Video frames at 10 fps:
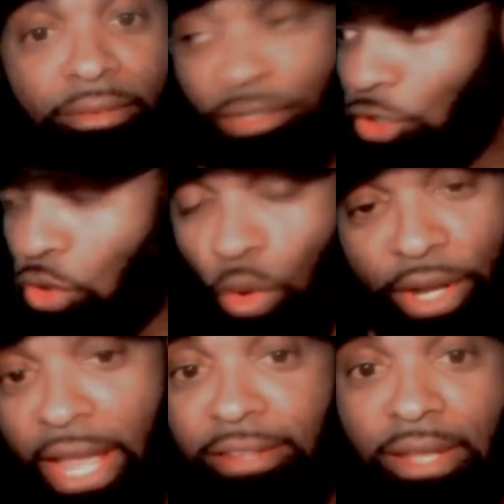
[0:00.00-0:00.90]

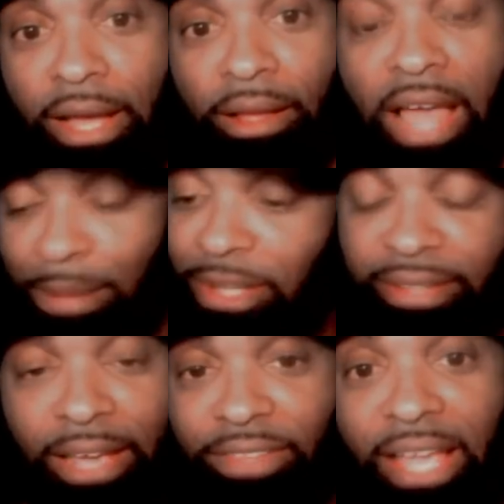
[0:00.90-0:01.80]
Shakur the A side. I mean,
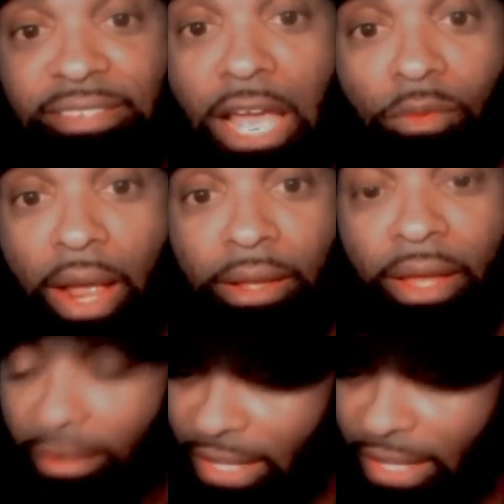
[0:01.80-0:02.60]
Dev the A side, right?